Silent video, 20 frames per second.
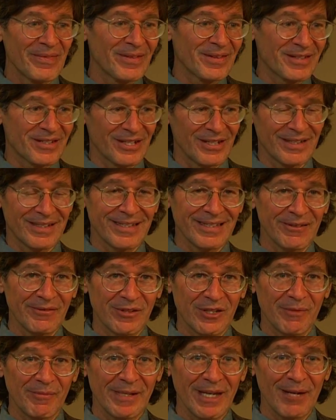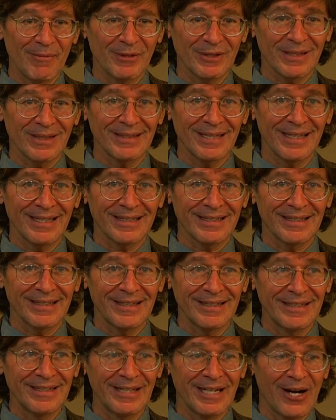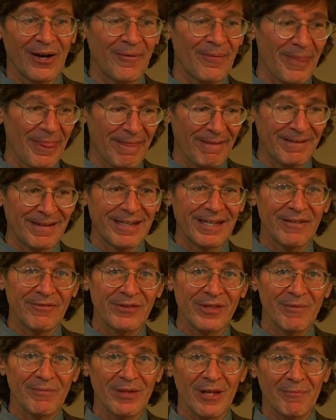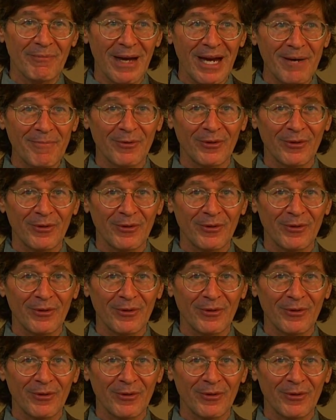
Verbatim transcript: to, to, to be able to, like, you know, give them the paper.